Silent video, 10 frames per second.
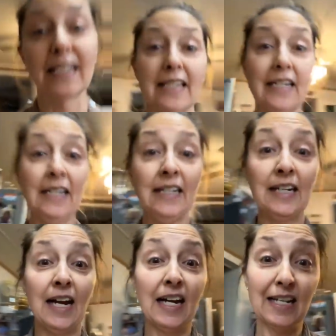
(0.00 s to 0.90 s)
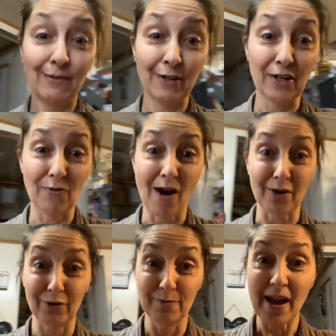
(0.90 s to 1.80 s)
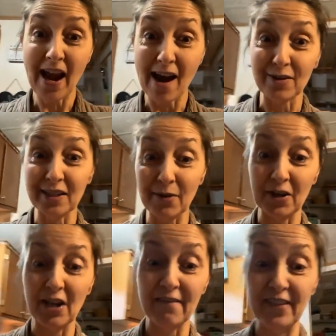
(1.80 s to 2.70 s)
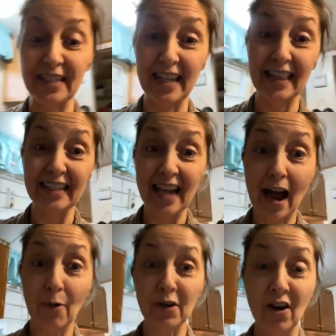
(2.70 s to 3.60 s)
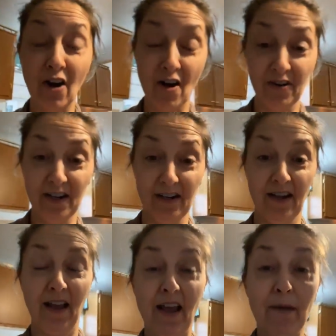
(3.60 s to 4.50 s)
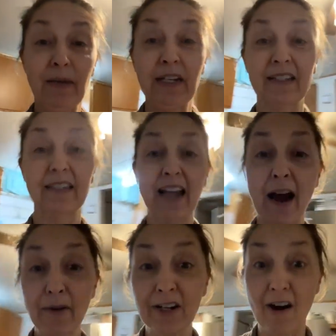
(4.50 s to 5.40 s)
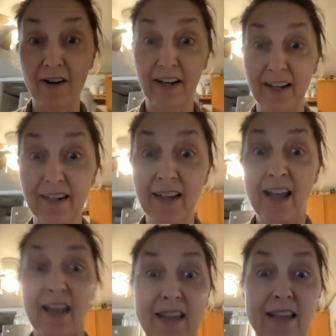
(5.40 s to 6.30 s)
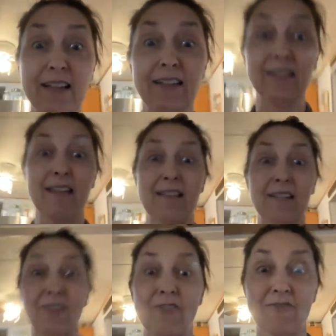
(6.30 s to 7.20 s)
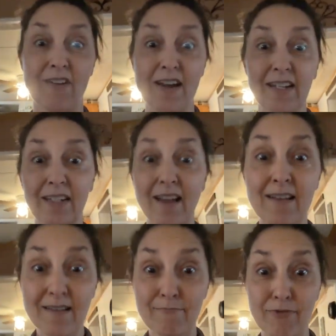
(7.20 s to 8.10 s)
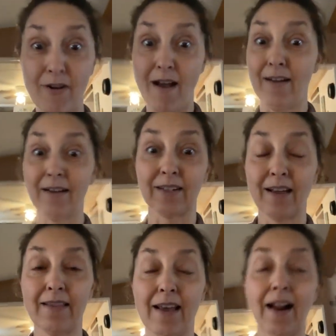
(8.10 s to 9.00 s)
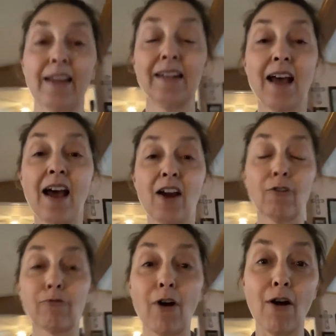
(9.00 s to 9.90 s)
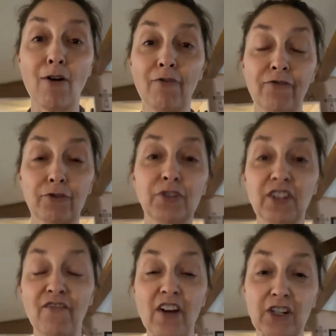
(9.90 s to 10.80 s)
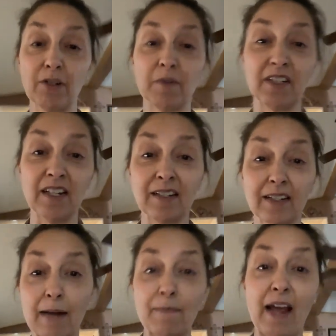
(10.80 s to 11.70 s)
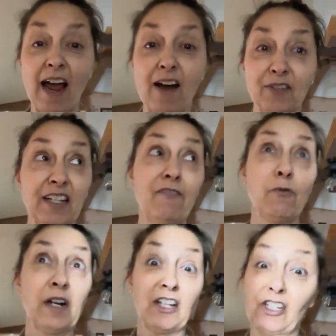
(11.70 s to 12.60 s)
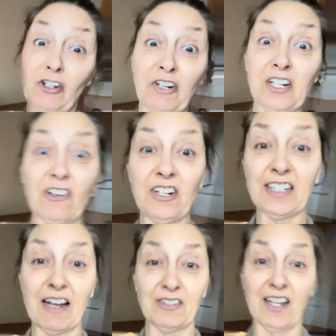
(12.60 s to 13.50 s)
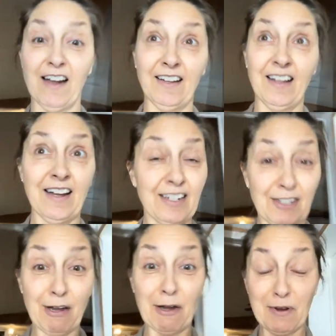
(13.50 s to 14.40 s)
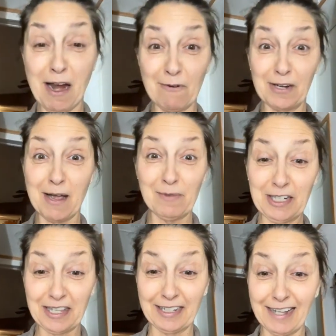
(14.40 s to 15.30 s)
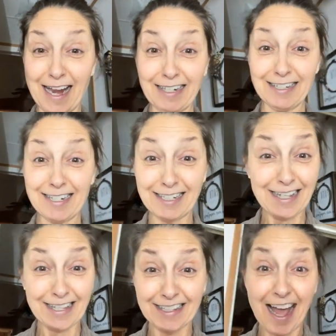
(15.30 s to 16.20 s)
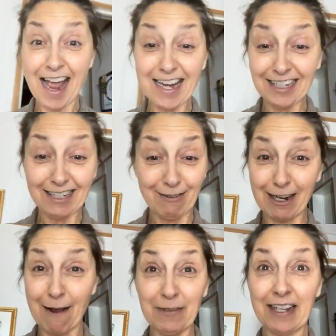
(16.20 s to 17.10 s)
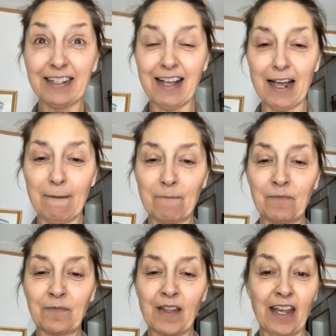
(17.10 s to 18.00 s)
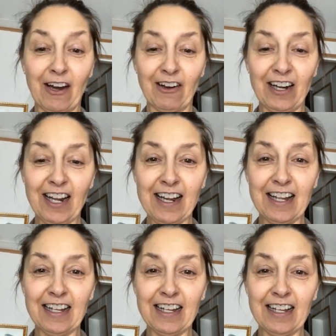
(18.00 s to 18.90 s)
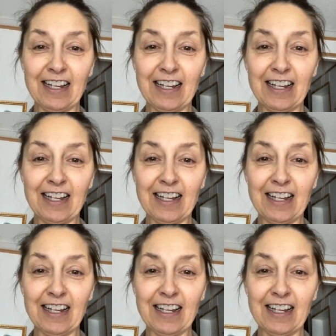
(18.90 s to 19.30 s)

dizzy because we're going to walk through my house and we're going to visit the Tower Garden because the Tower Garden is this great product that I can grow fruits and vegetables inside my house even when it's 30 degrees outside. So here we are. We're coming to the light. Do you see the light? We're coming to the light. Here it is.